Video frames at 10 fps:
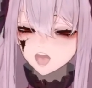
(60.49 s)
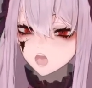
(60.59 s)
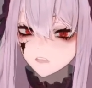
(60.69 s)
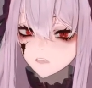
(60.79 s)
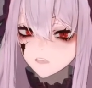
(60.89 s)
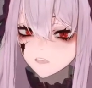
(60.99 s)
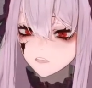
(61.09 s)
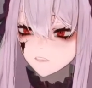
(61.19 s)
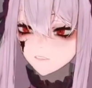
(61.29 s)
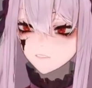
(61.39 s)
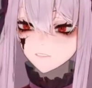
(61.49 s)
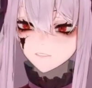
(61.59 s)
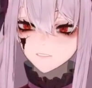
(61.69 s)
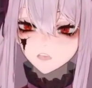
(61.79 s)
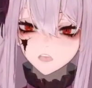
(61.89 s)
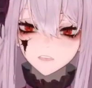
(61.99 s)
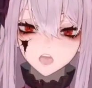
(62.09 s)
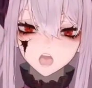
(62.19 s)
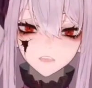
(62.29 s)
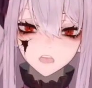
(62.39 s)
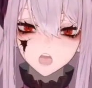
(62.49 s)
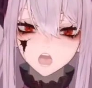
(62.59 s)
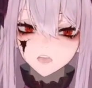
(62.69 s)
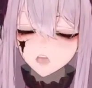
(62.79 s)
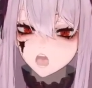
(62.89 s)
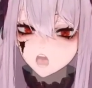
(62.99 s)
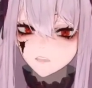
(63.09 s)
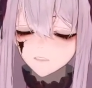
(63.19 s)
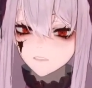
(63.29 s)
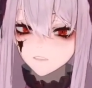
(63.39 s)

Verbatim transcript: cat? We can come up with a name later.